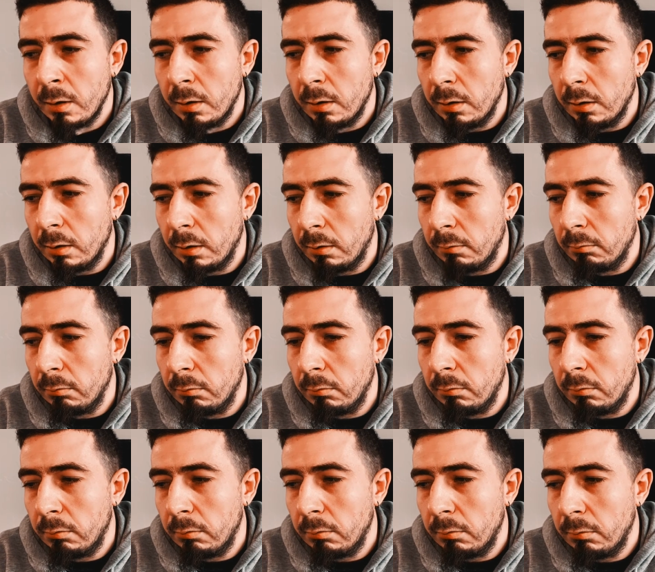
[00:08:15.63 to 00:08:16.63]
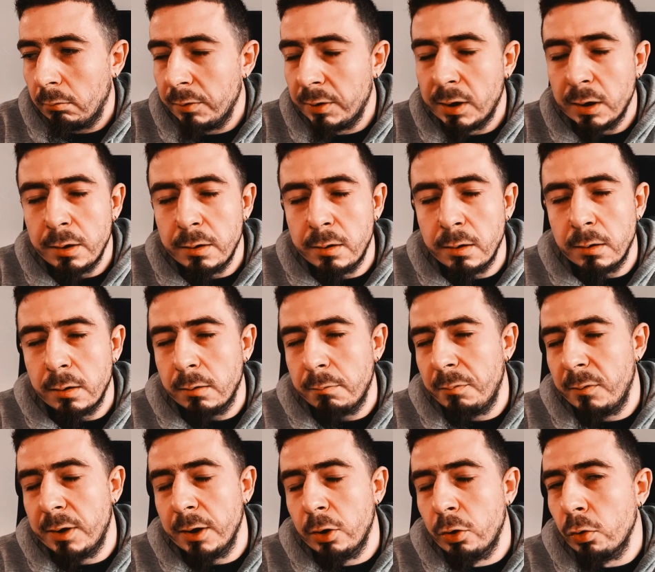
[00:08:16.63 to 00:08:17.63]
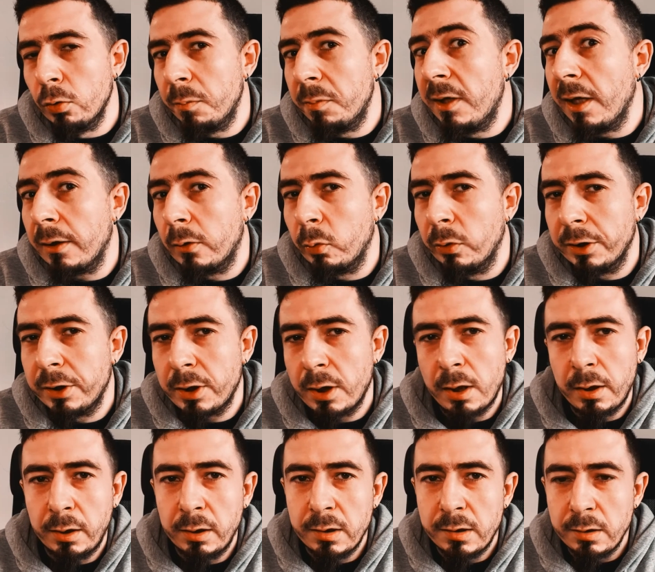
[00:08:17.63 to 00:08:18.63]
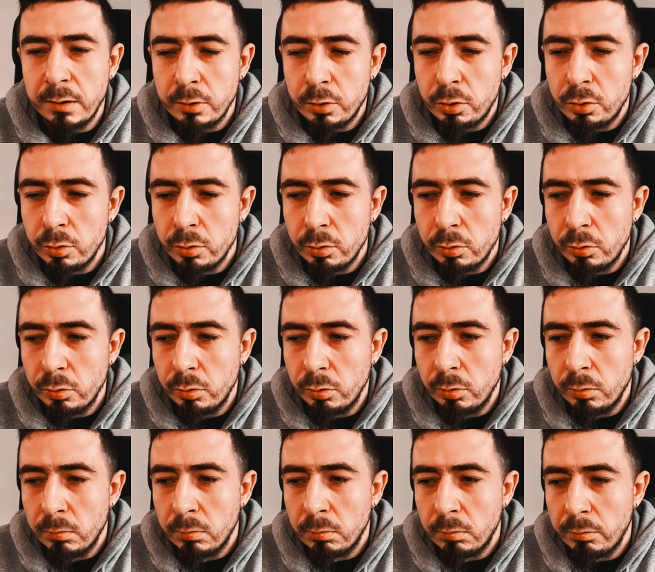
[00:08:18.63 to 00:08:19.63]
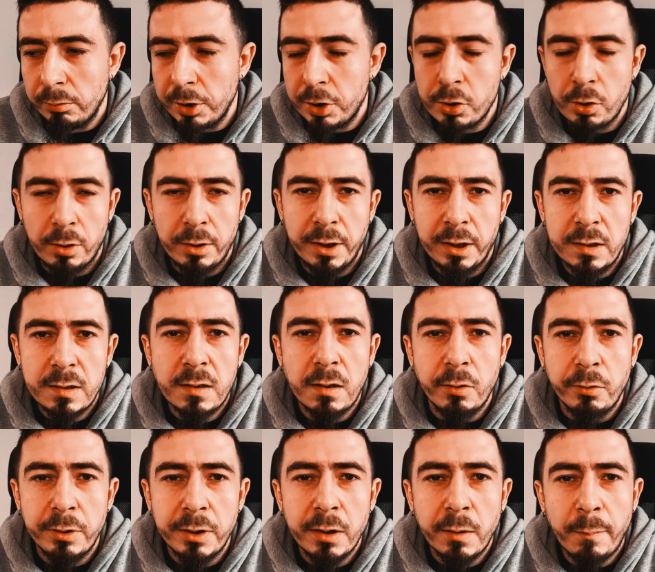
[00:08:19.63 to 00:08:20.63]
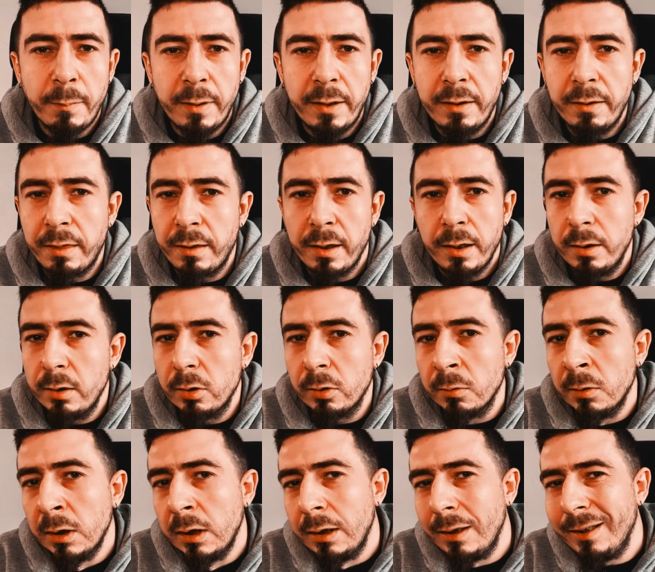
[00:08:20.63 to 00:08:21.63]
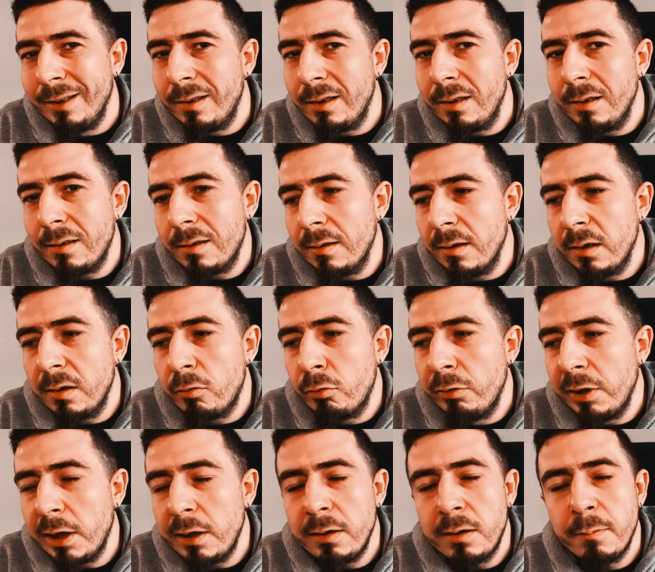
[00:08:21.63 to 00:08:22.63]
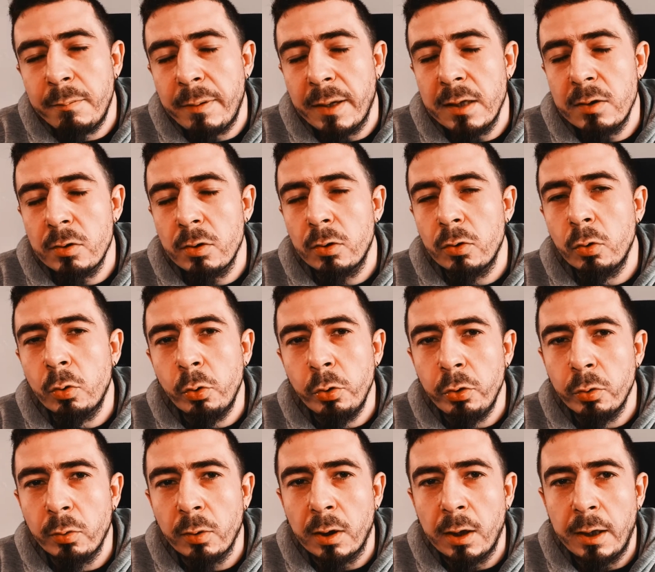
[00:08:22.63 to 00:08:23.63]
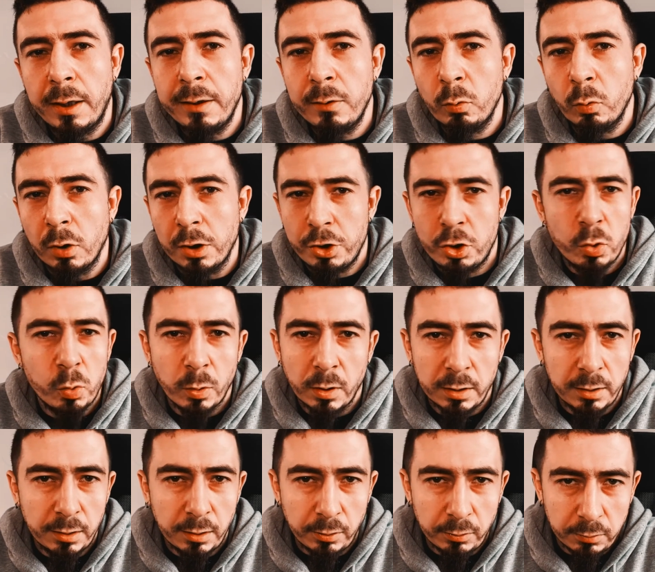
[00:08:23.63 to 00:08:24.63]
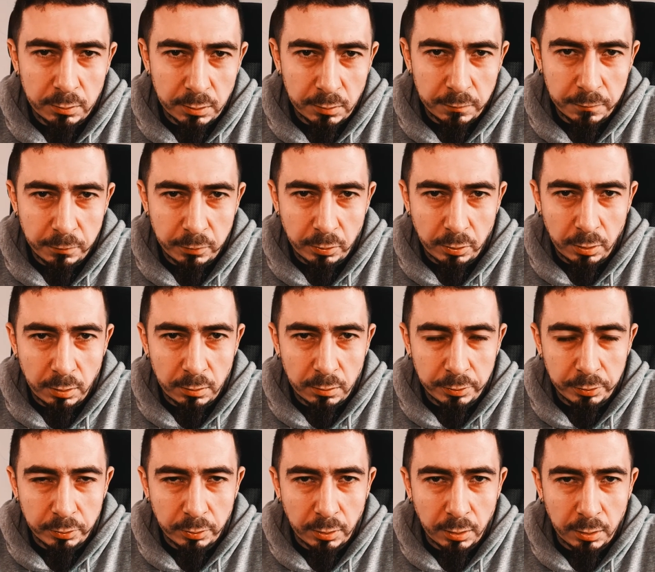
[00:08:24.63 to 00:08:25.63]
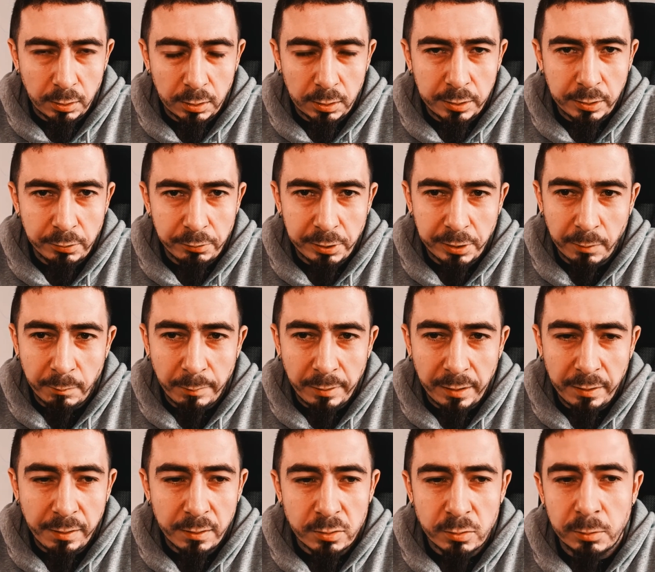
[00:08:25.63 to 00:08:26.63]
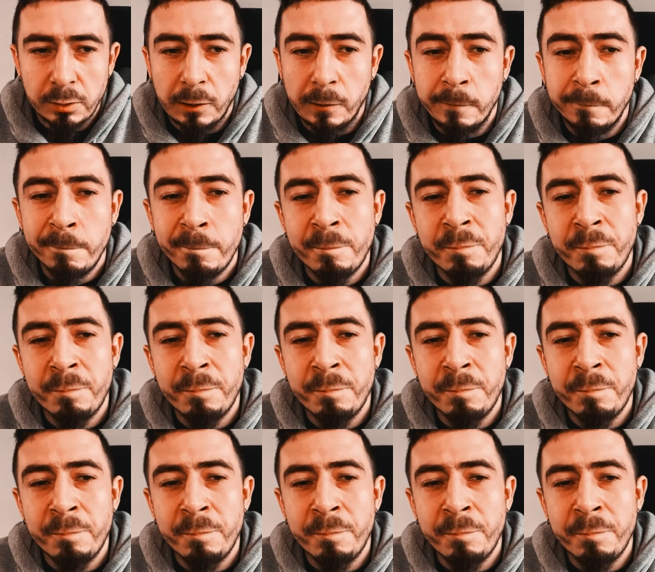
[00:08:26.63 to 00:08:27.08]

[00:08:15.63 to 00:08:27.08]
the group that we're targeting to reach our next career path. I don't know. It really depends on who you are and what you want out of your career path as well.